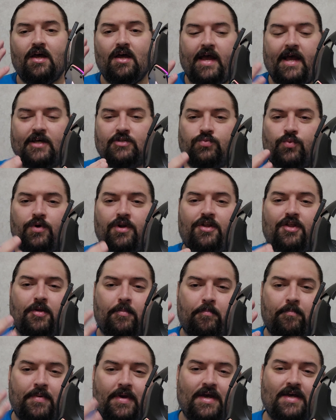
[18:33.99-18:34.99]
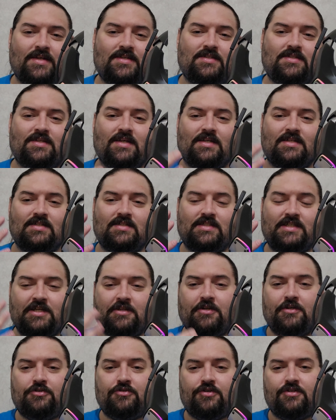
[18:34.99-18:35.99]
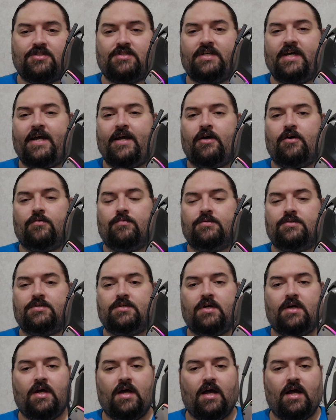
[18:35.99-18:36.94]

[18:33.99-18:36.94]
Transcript: has one of the best signature sounds.